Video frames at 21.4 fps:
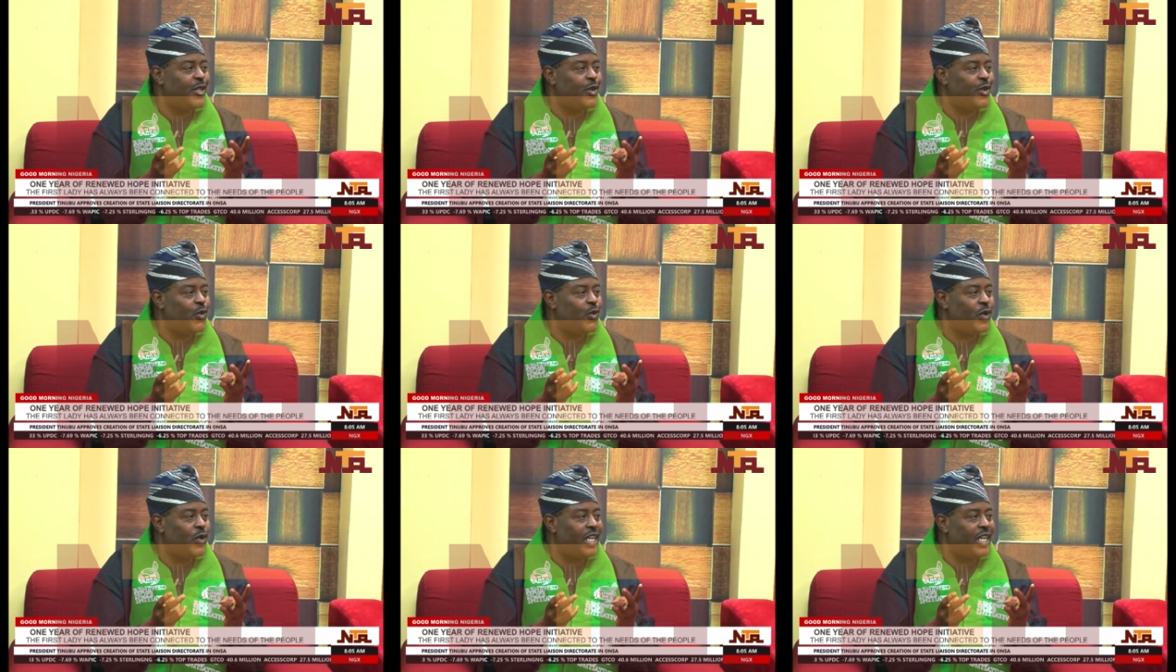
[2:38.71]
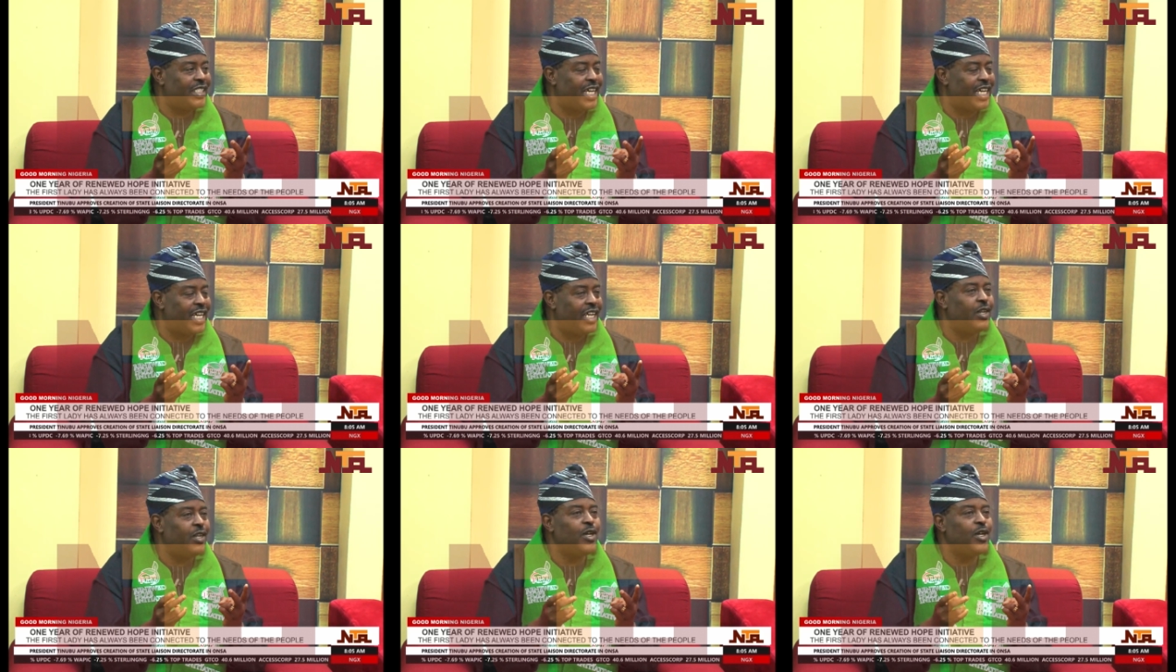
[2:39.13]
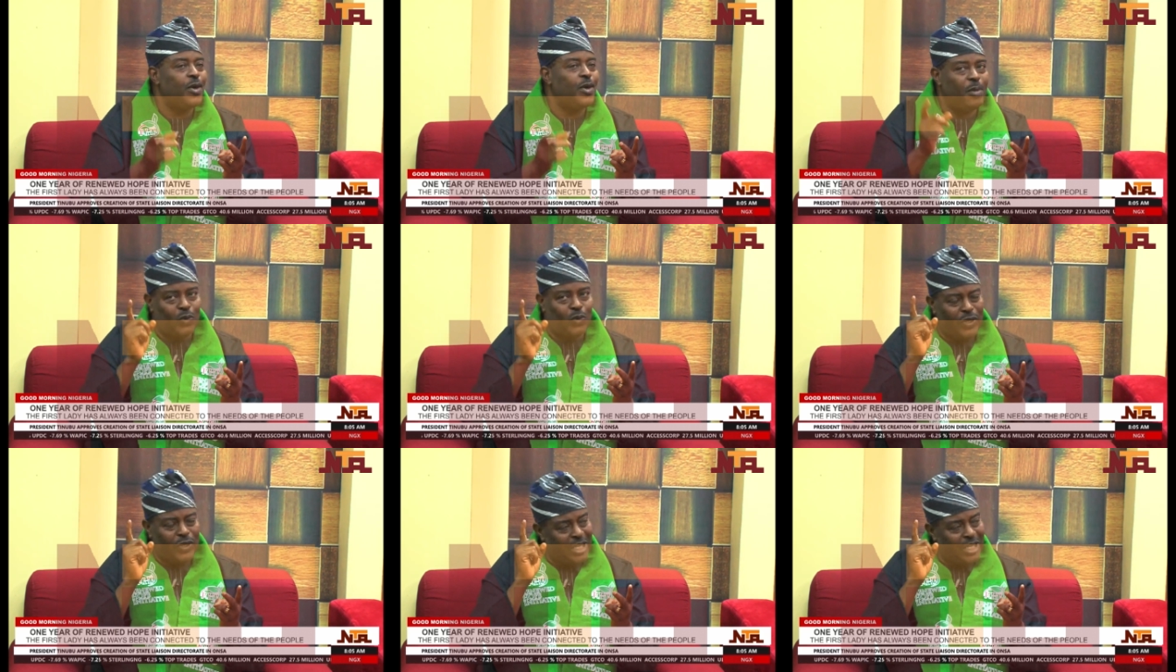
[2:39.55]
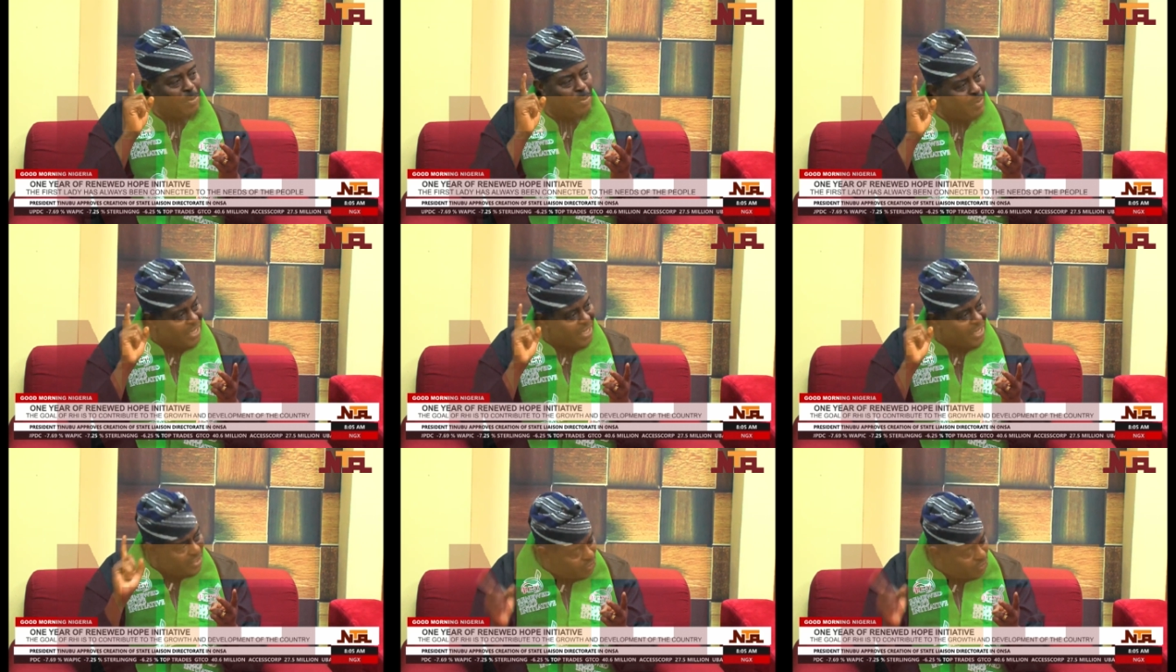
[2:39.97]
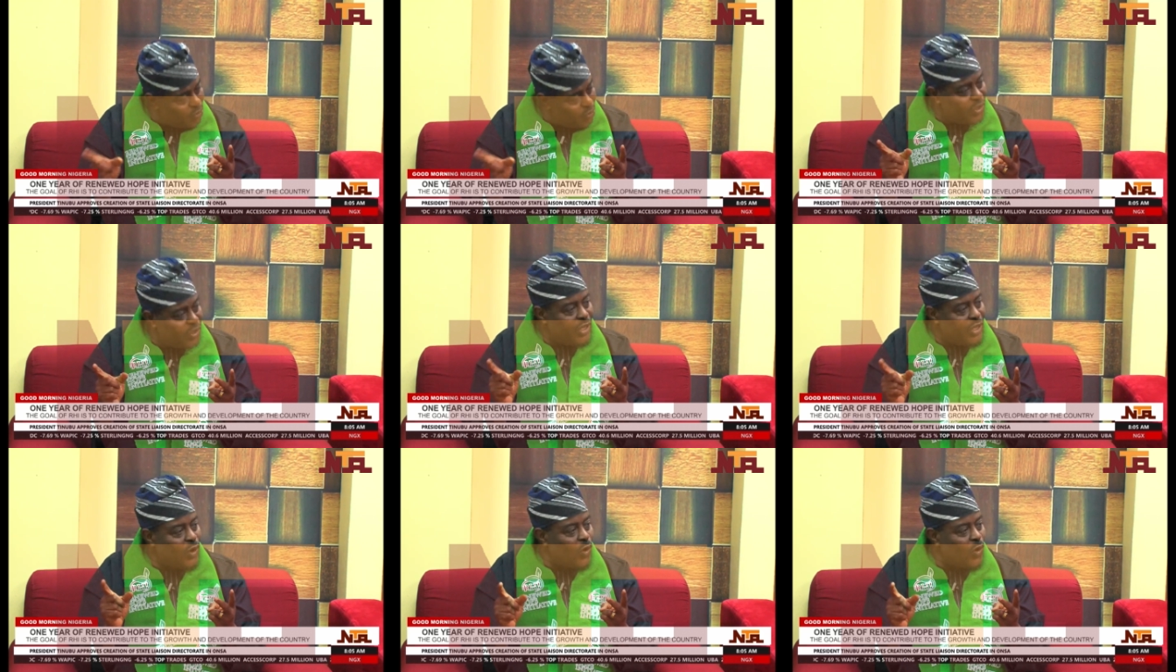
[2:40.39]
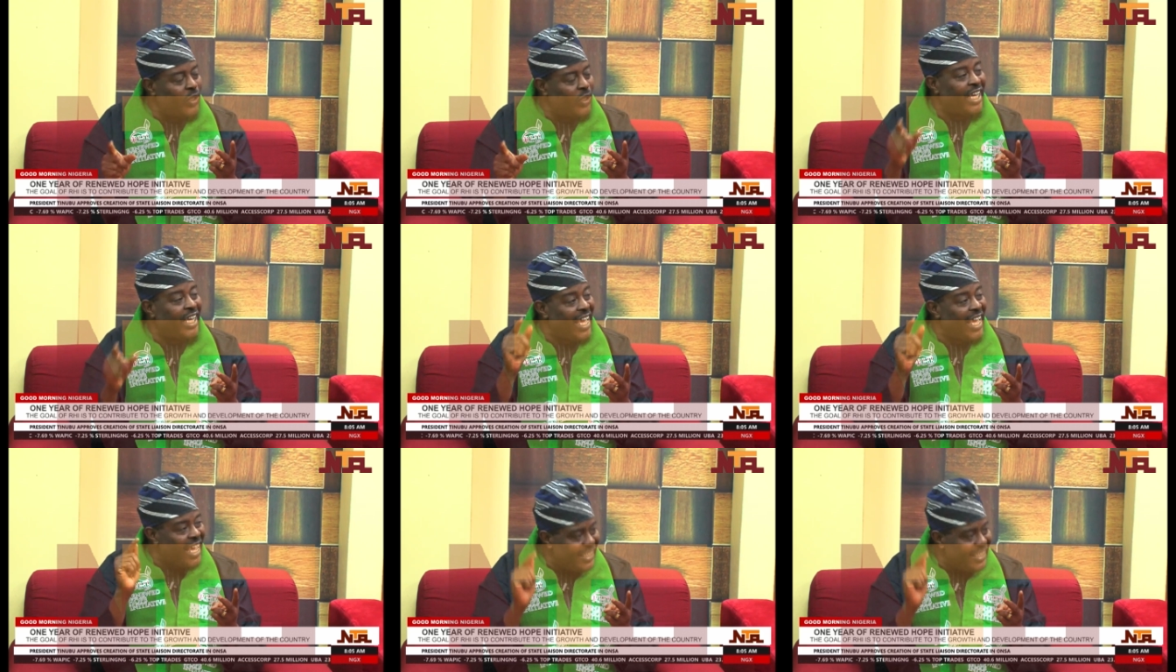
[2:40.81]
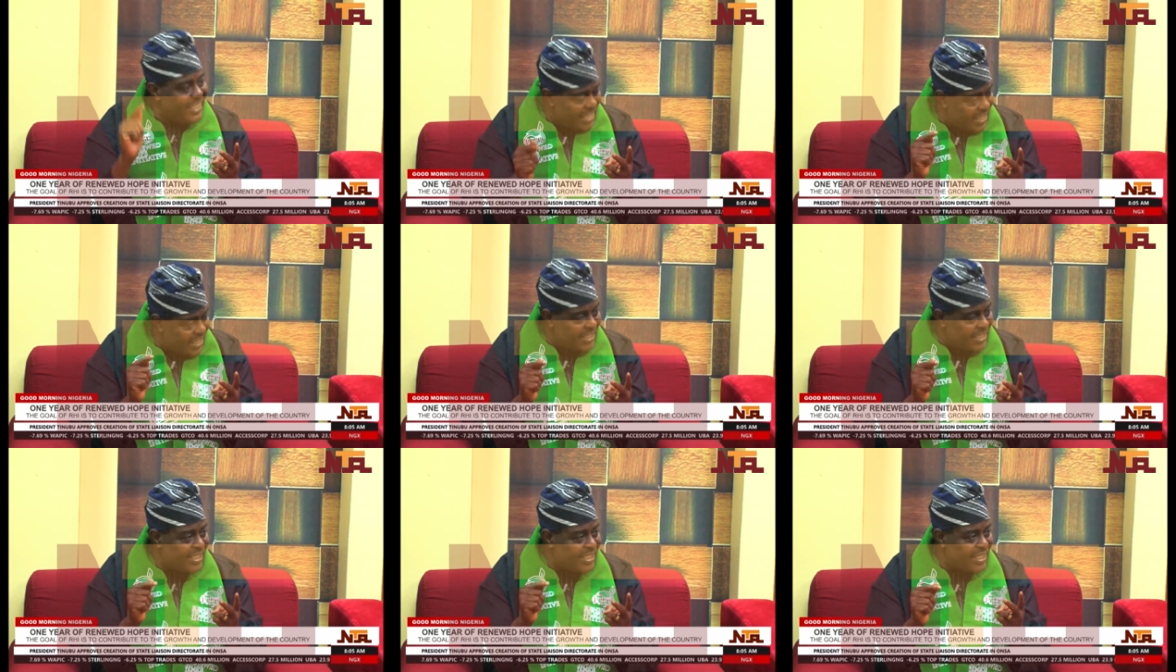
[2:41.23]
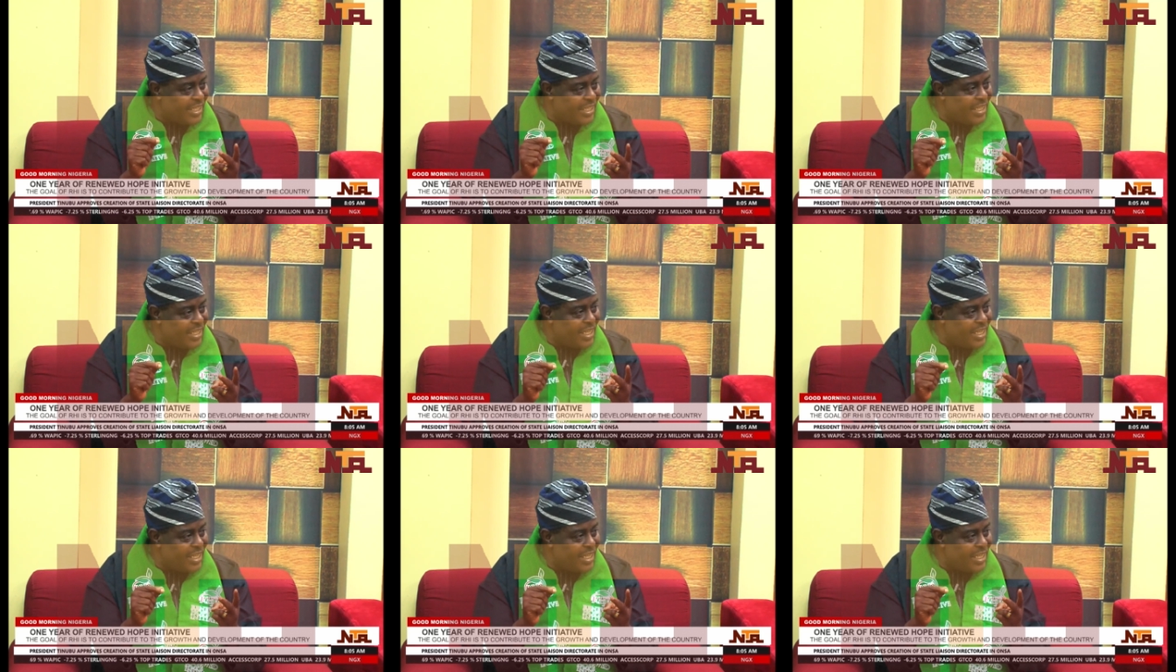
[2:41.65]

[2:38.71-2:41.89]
You understand? Between the ministry or the agency